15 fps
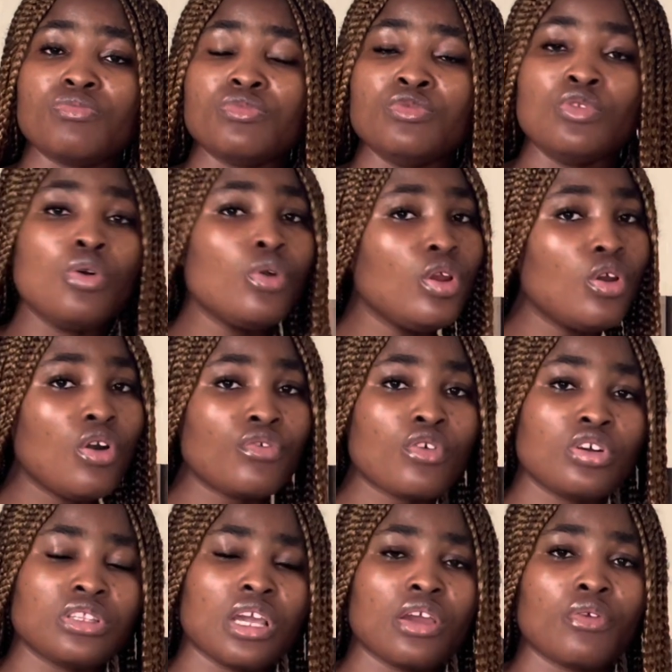know a lot of
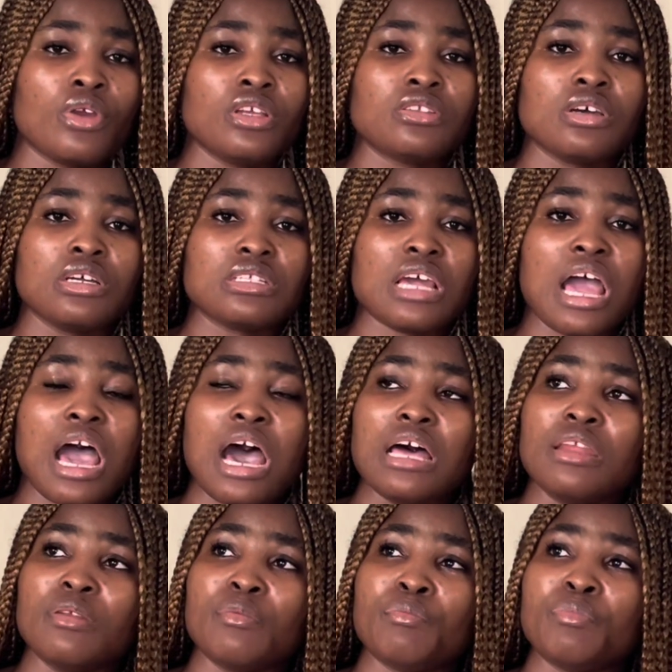content creators,
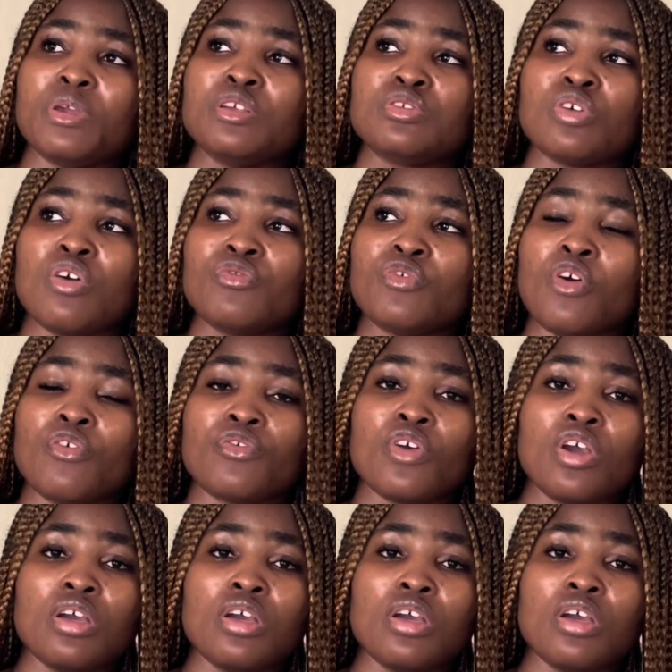and based off of